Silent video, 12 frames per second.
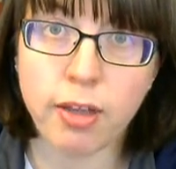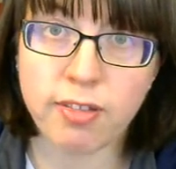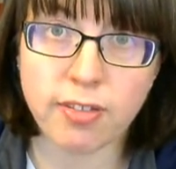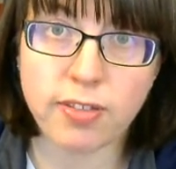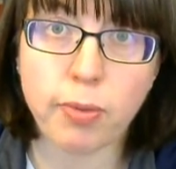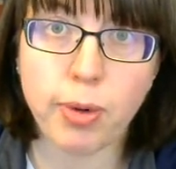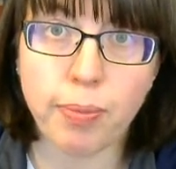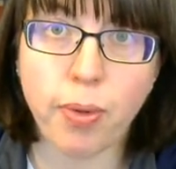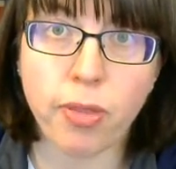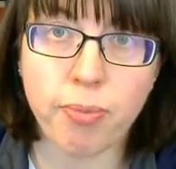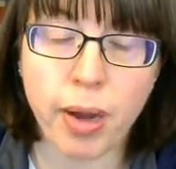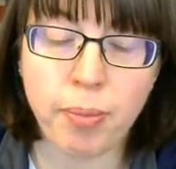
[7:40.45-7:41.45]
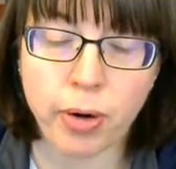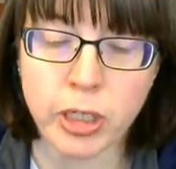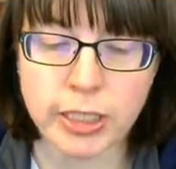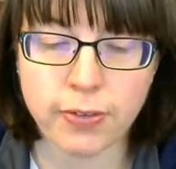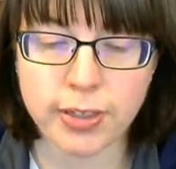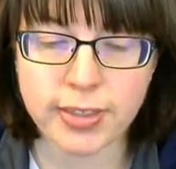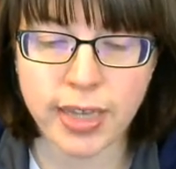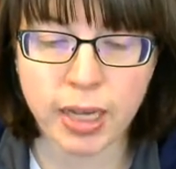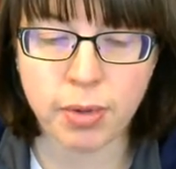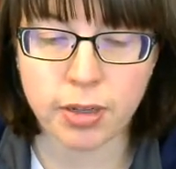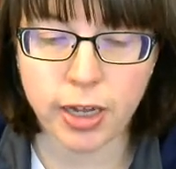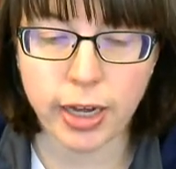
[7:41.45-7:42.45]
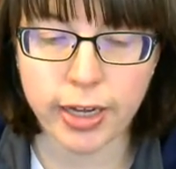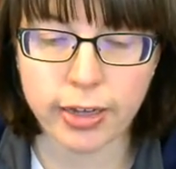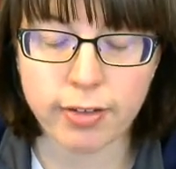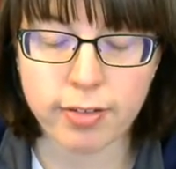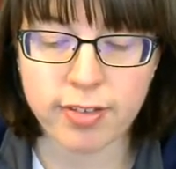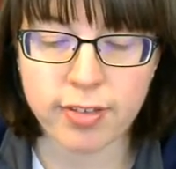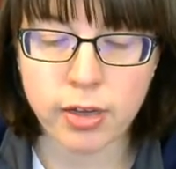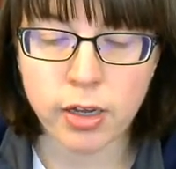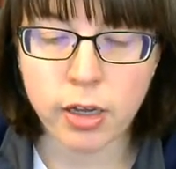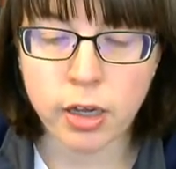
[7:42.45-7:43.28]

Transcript: since they were both members of the same alliance.